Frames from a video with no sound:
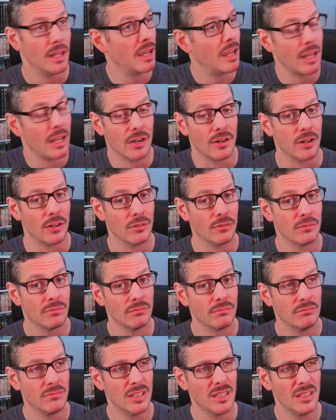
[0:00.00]
I don't know
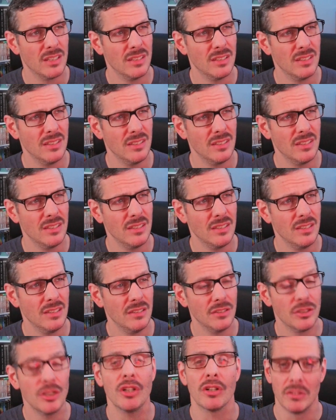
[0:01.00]

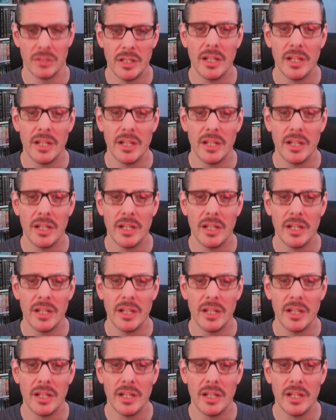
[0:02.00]
uh, sure,